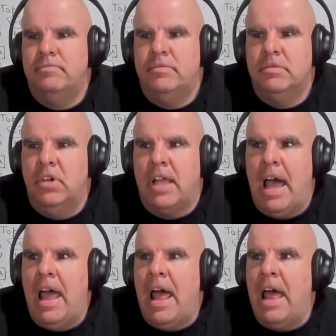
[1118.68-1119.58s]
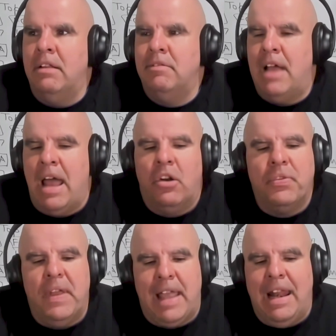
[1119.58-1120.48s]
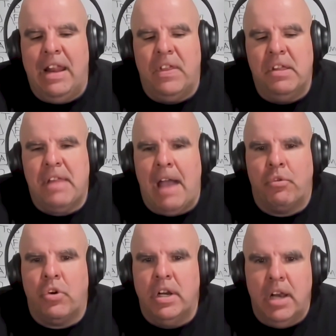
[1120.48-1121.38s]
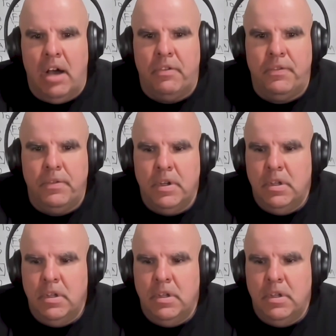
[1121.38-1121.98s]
Look, I don't think anything's ever enough.